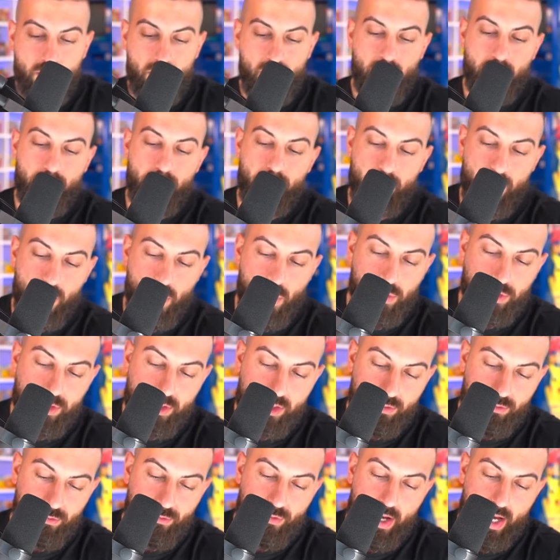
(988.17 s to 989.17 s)
The
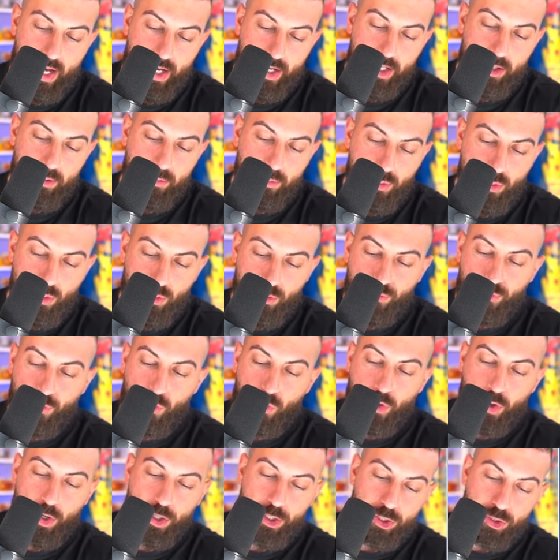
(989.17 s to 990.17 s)
most valuable
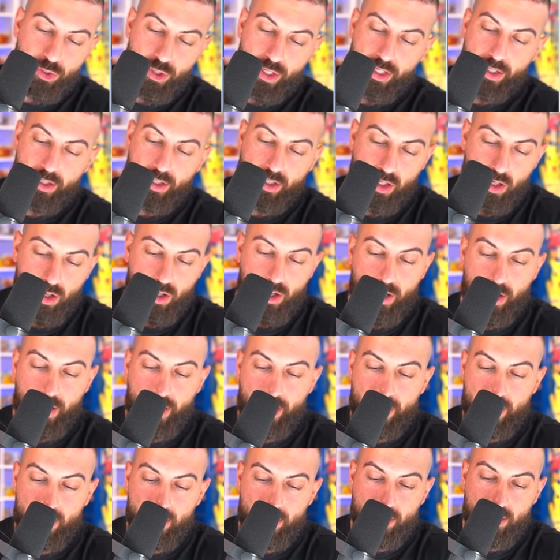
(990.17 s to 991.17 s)
Full Art Trainer
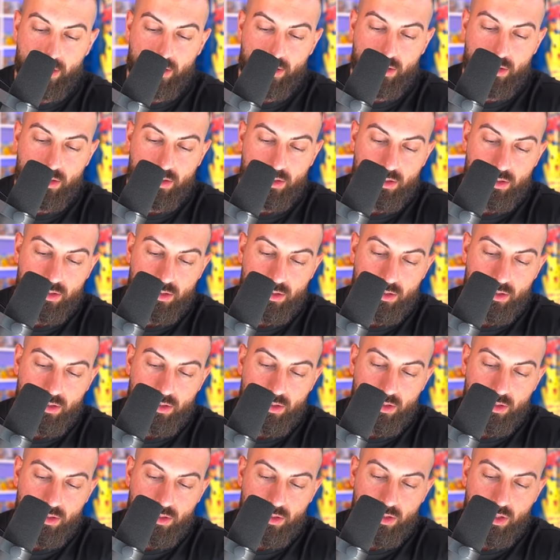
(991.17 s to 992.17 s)
card.
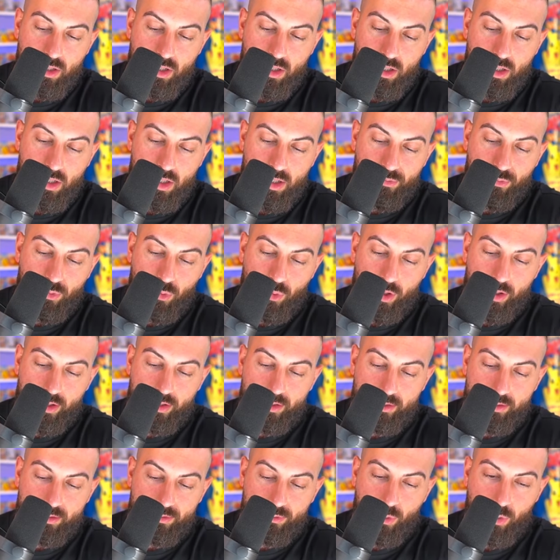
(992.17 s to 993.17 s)
Uh, four.
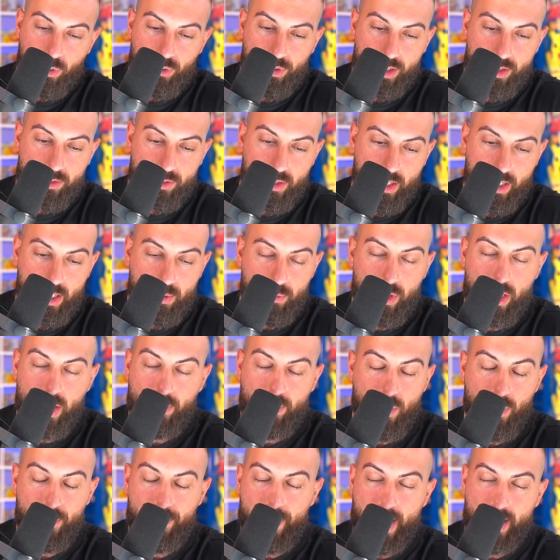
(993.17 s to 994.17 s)
Four in this one. I keep, we
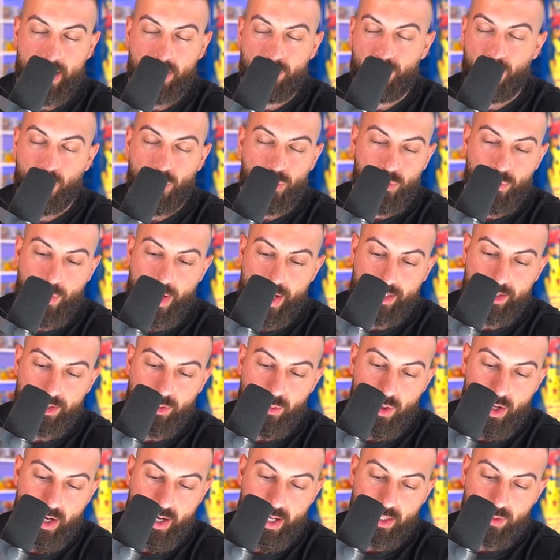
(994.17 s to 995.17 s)
keep going back and forth from X
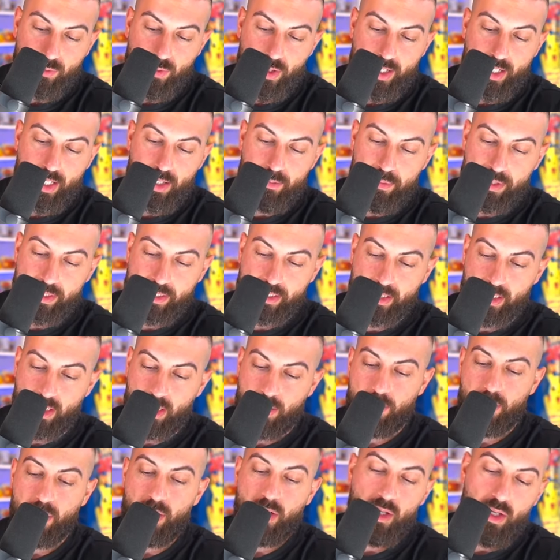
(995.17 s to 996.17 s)
and Y. That's why I keep messing
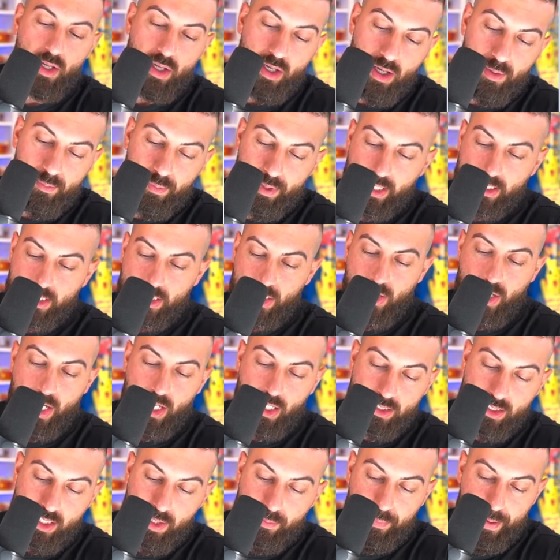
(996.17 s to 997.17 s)
up. But that's all right.
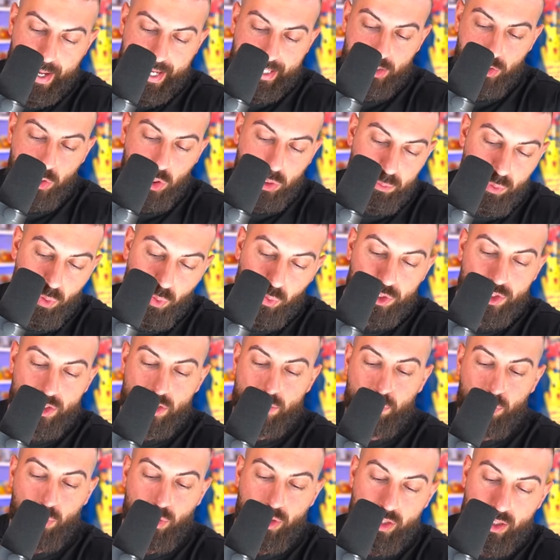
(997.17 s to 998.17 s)
Let's get back to our pulling
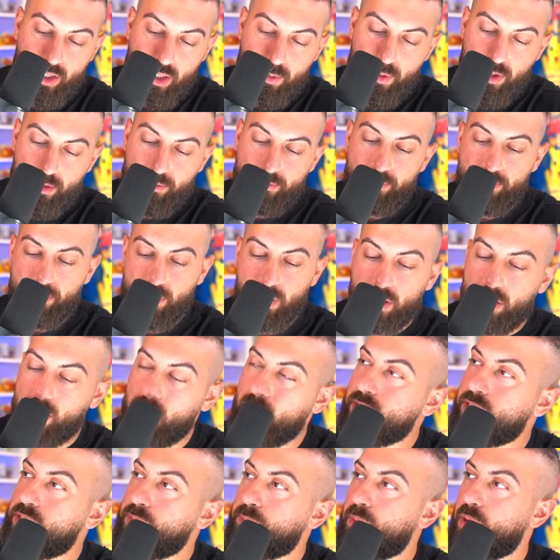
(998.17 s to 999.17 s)
spree. Come on.
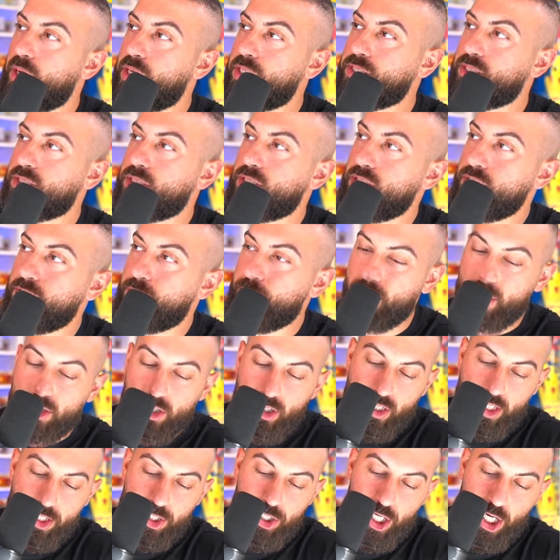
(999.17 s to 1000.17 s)
Electabuzz.
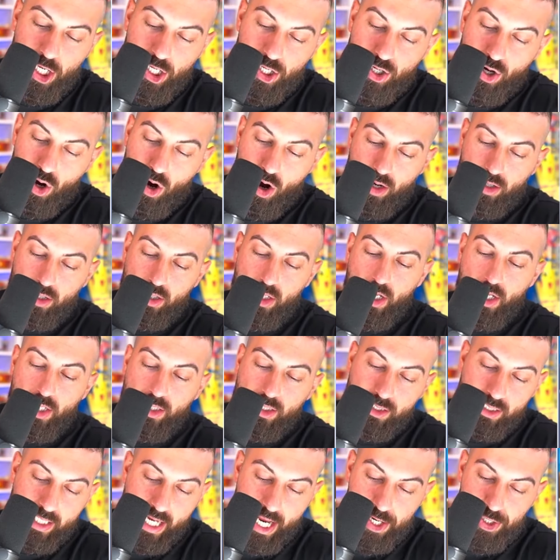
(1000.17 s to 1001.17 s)
Look at Chitchard.
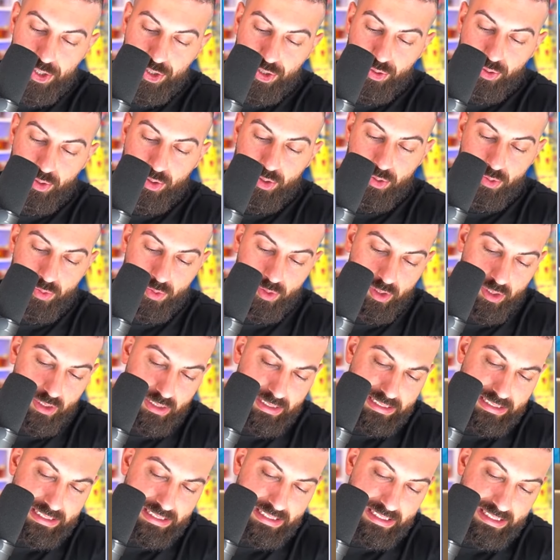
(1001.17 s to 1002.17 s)
Sandshrew.
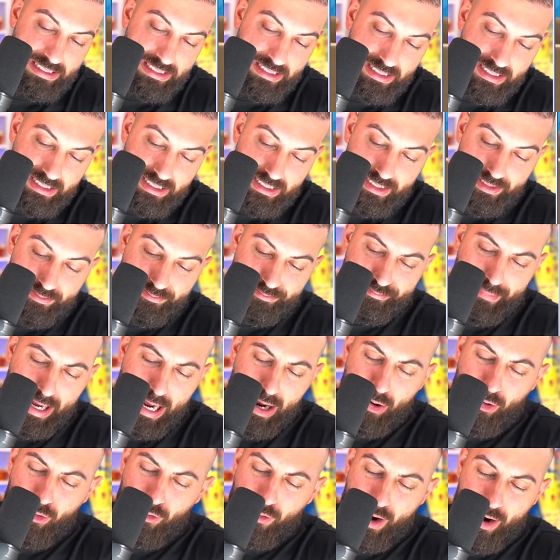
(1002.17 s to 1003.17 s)

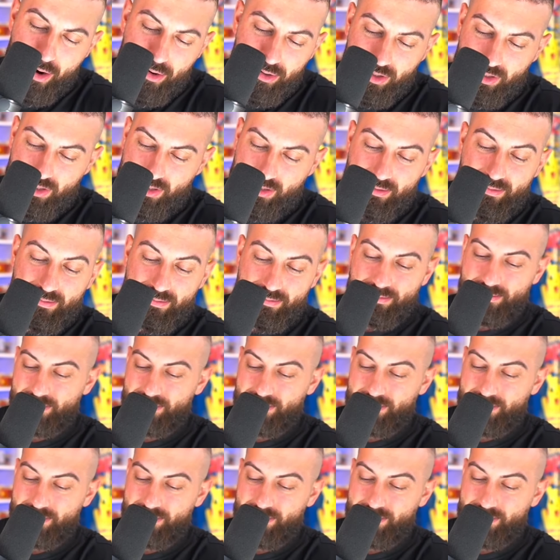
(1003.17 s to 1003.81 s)
Rotom.